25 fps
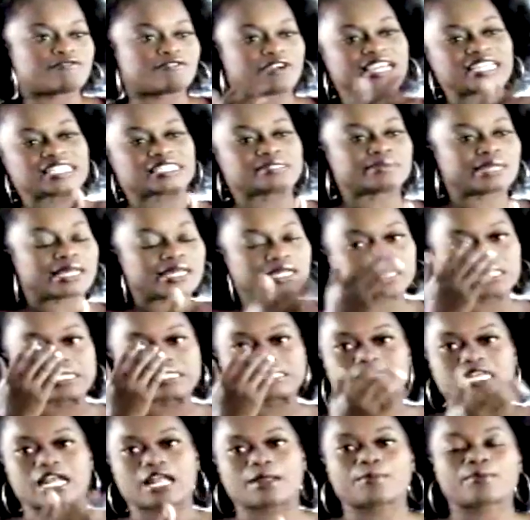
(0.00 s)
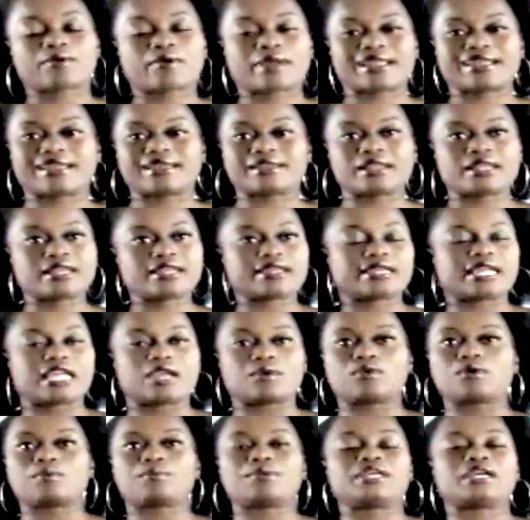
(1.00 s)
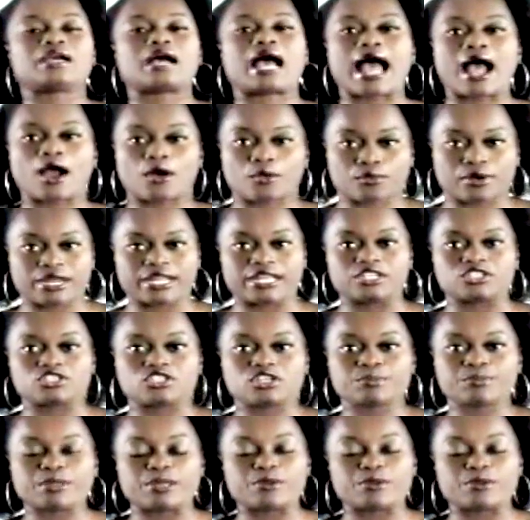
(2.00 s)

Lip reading: face Mecca and start praying, it would be an outrage.